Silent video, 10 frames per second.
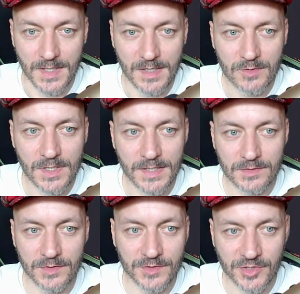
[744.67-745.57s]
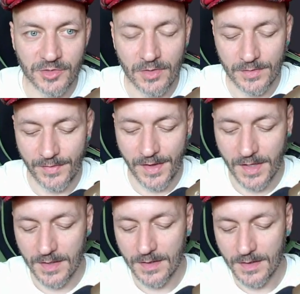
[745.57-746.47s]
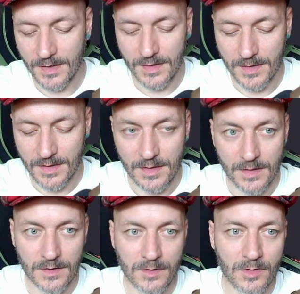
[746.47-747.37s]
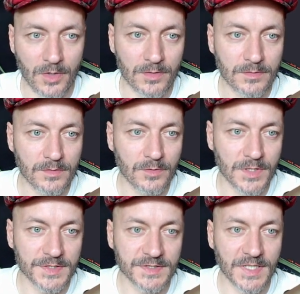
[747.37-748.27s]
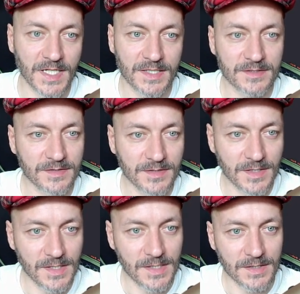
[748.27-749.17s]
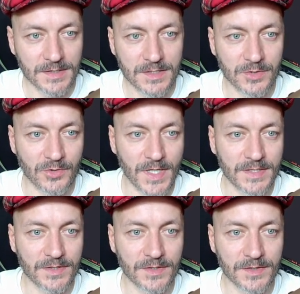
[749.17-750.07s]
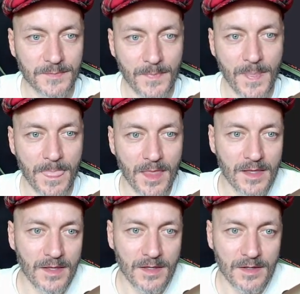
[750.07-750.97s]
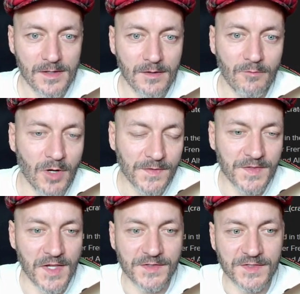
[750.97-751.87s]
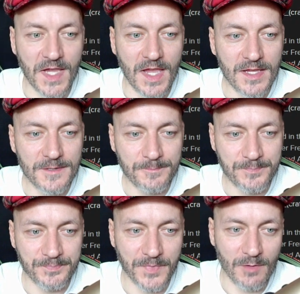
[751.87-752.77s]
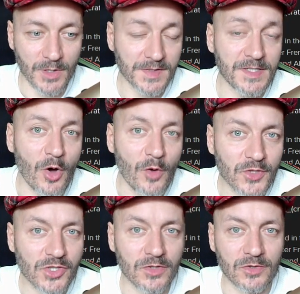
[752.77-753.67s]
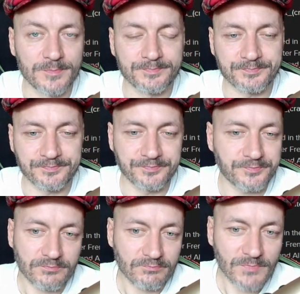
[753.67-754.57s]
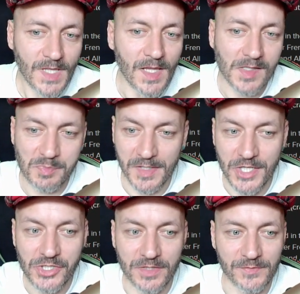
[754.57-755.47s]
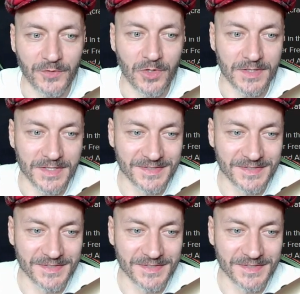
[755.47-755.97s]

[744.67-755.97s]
I would like to show you the Condorcet crater. What they say, what is the official explanation for it?